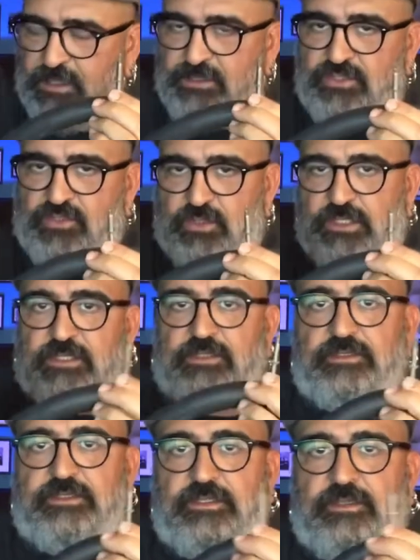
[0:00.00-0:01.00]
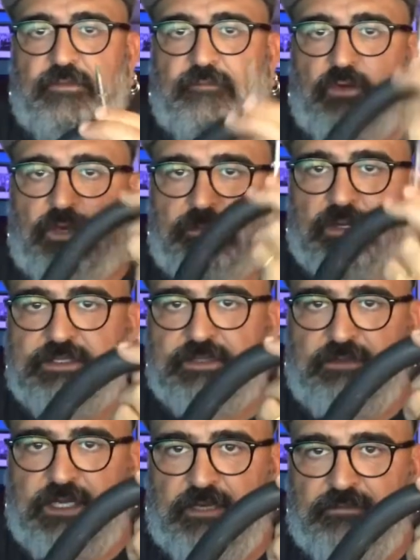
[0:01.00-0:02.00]
drilled for a Presta
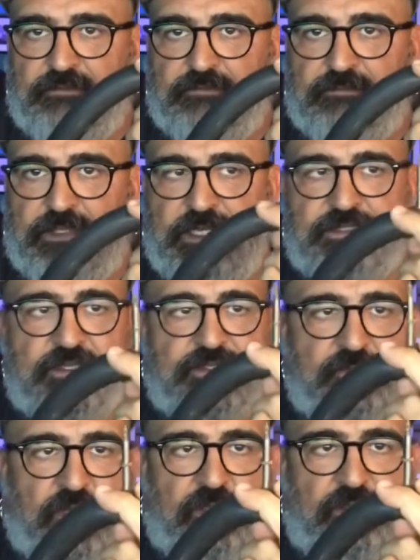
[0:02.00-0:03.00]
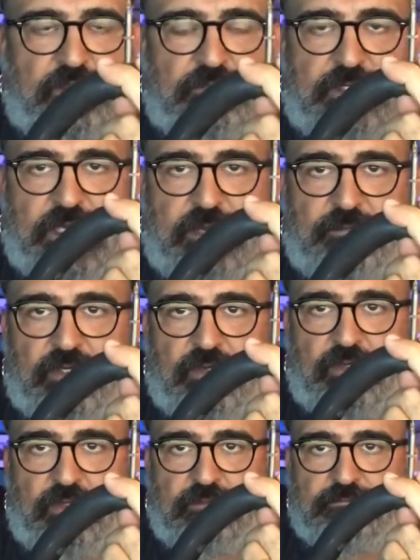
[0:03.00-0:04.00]
valve, it's a smaller diameter
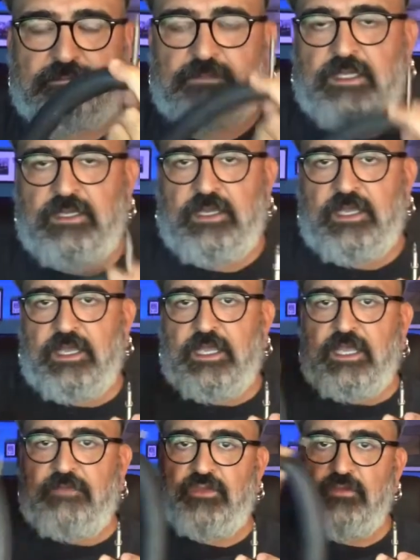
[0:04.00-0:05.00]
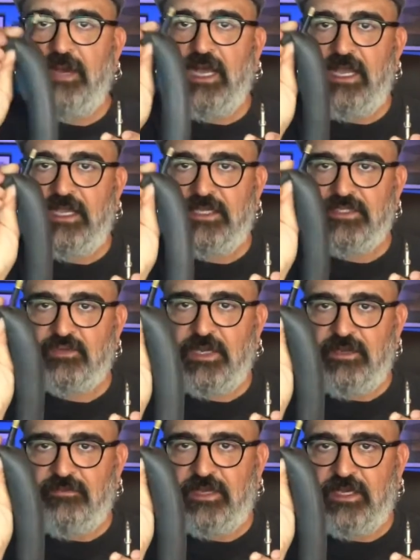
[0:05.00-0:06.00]
hole. If you buy a Schrader
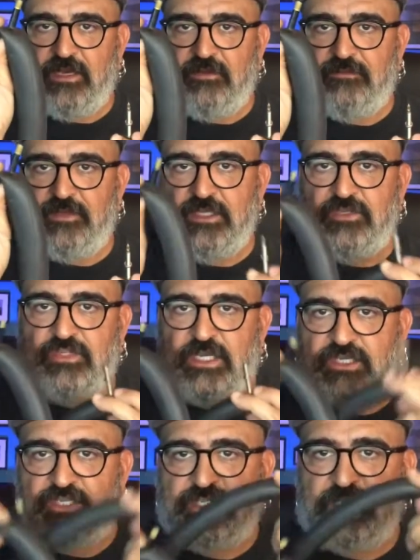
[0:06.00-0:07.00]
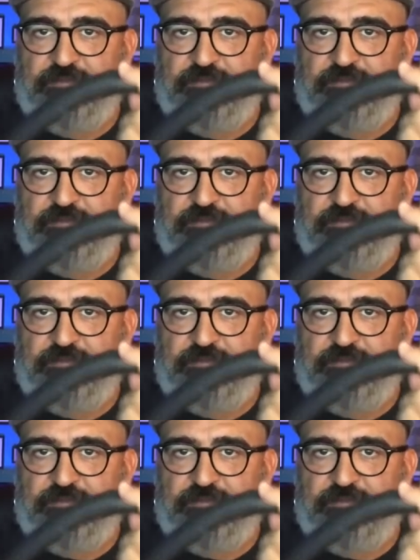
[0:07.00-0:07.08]
valve and you try to shove it